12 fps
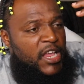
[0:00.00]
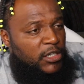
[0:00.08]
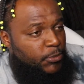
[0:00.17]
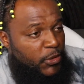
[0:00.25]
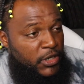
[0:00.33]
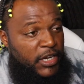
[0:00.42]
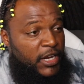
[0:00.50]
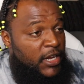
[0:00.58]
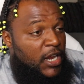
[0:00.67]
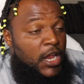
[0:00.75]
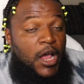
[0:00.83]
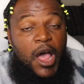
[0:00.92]
is put
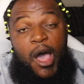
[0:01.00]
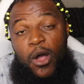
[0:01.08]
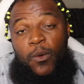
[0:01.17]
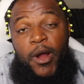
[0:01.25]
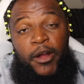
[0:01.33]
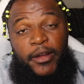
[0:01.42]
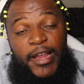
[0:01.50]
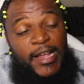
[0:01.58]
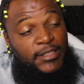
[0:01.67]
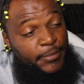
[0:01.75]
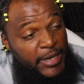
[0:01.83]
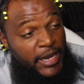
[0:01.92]
in our work
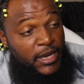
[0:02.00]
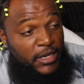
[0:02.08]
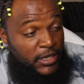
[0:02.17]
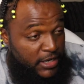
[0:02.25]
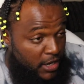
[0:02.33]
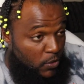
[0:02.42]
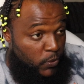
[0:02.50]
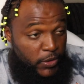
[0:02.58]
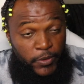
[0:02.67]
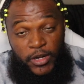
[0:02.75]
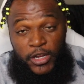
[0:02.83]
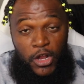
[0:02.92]
as men that
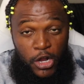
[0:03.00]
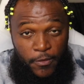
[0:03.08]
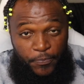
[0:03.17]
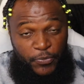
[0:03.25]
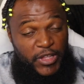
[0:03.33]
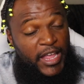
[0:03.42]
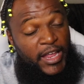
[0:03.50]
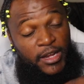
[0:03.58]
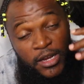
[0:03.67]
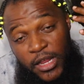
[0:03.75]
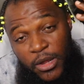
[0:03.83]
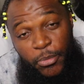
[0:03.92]
we really are
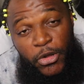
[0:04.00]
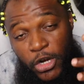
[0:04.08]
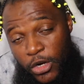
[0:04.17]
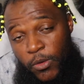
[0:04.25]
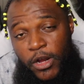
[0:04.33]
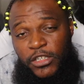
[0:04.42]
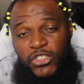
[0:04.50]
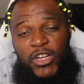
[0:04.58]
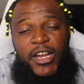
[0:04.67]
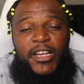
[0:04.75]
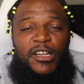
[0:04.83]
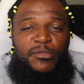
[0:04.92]
and put in the work to
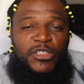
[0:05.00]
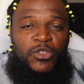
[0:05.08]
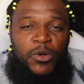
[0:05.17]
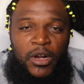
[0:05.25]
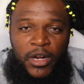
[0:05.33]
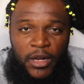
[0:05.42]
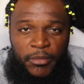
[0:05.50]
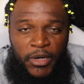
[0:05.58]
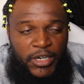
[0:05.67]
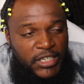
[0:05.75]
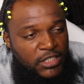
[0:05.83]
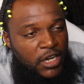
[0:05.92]
try to help this world out,
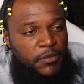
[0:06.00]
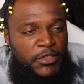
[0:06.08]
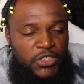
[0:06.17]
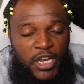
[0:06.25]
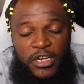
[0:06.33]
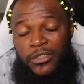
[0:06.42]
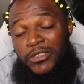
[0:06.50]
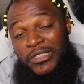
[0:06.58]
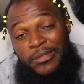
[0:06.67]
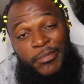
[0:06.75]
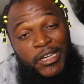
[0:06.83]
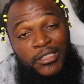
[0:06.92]
bro. That's all we're trying to do
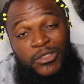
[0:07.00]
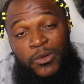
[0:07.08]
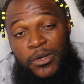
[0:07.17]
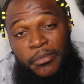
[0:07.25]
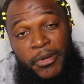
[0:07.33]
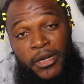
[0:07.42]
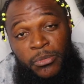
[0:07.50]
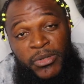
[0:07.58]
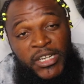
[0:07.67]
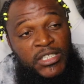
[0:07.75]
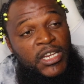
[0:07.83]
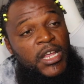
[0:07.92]
is just make this world a better
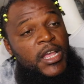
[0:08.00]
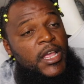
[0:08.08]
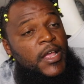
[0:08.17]
place.